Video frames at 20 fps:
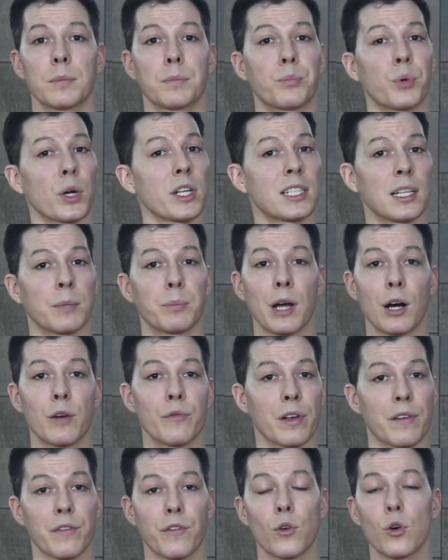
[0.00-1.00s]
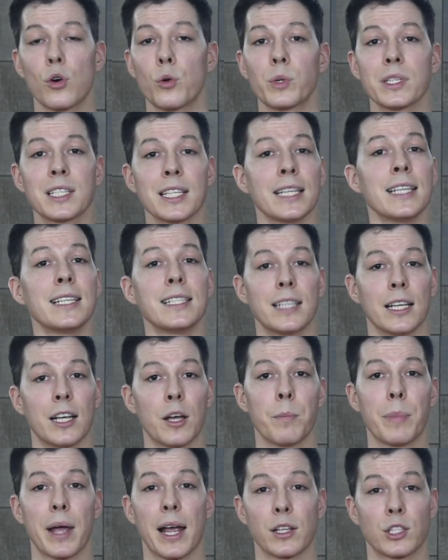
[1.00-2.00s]
bracing pelvic floor was easy
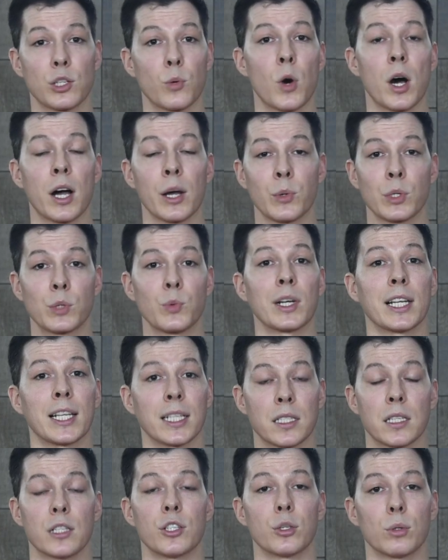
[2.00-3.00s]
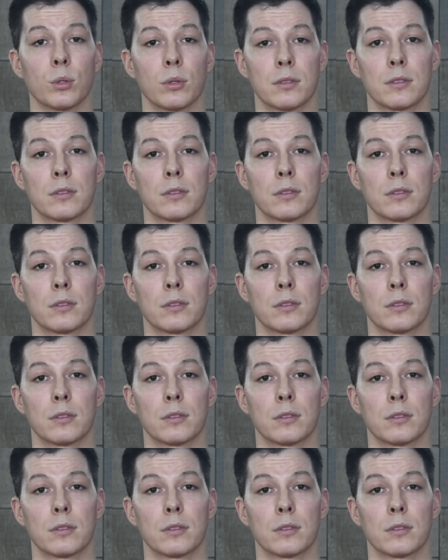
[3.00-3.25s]
compared to what I was willing to do.